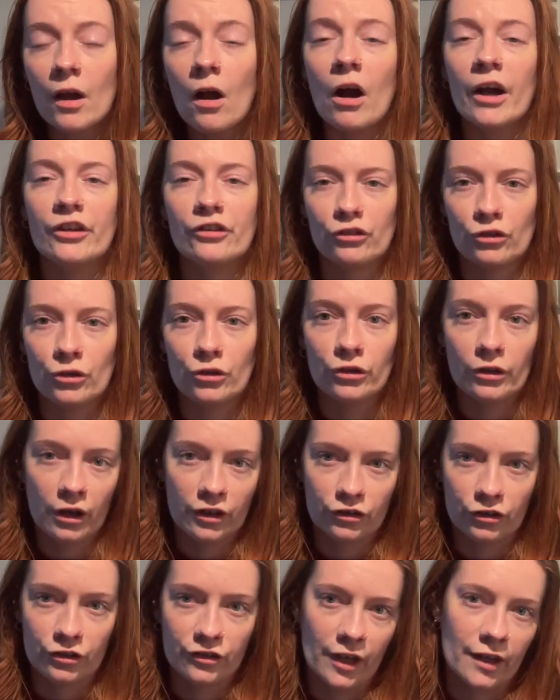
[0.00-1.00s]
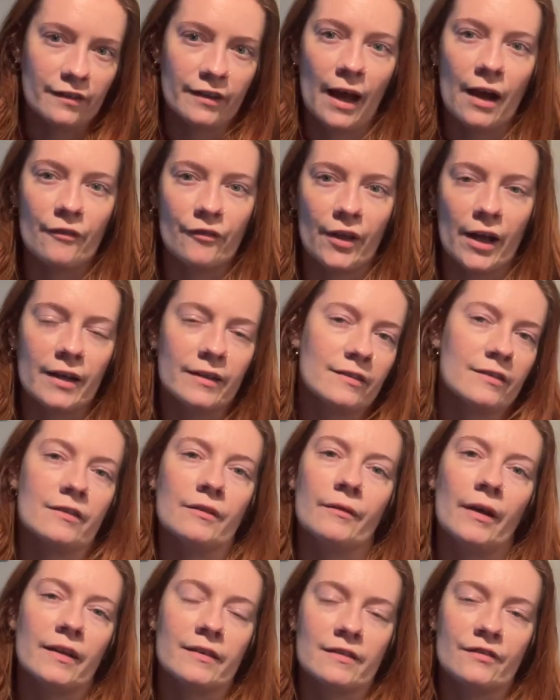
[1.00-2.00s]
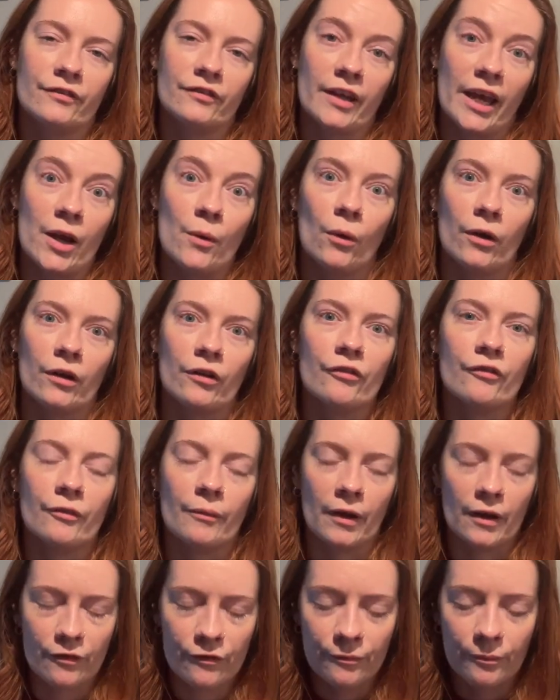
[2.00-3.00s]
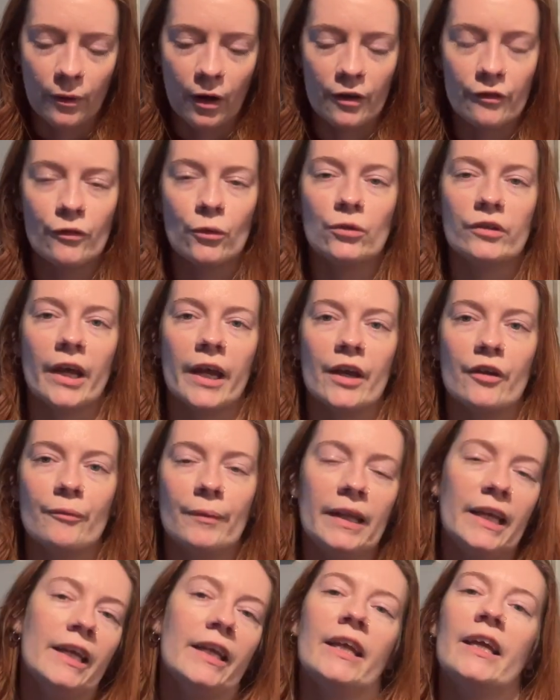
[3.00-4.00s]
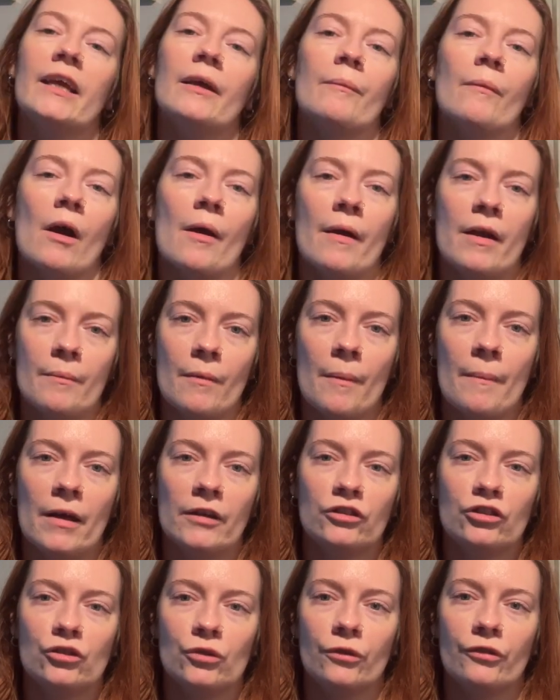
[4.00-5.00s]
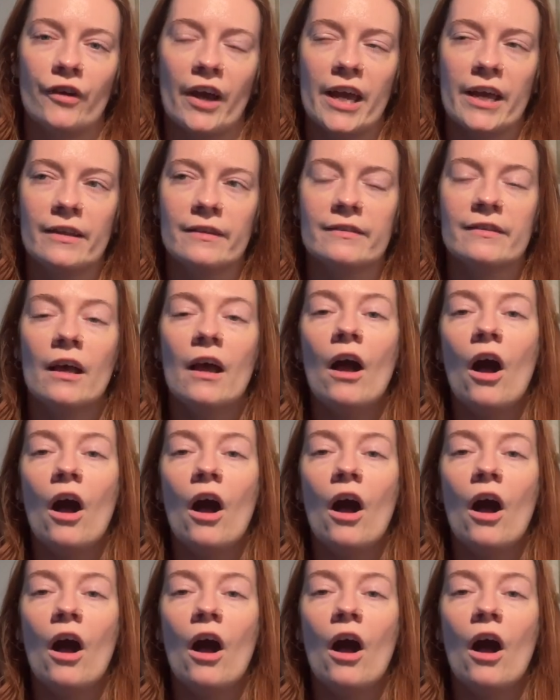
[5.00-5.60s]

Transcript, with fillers: I do, I do tend to have that as as day one of my my full day of bleeding and my in my menstrual phase.